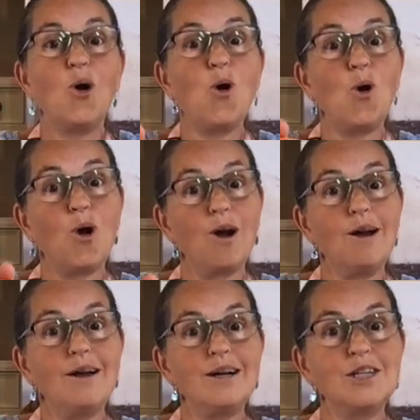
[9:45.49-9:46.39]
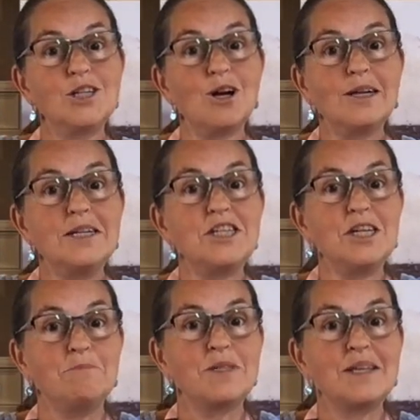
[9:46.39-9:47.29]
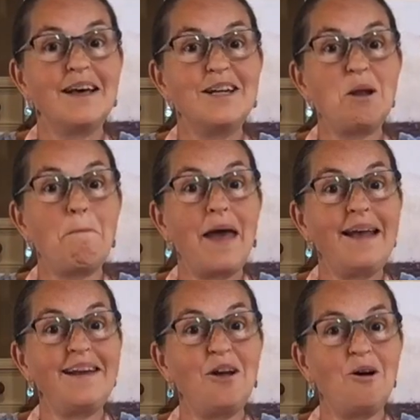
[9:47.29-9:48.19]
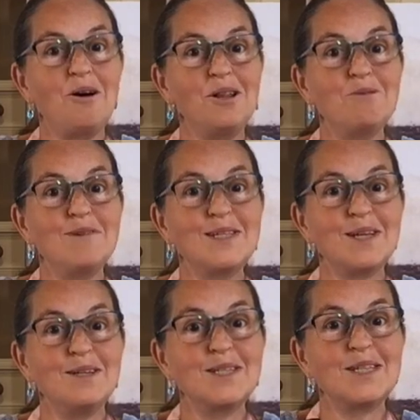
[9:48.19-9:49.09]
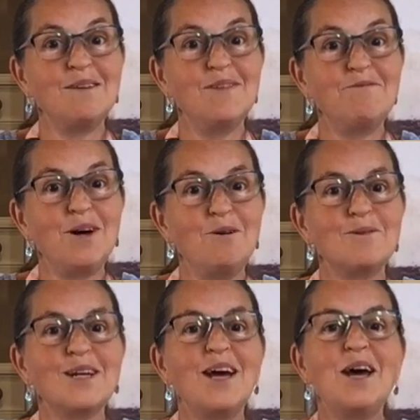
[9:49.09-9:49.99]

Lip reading: or chocolate chips, depending on the results of the vote.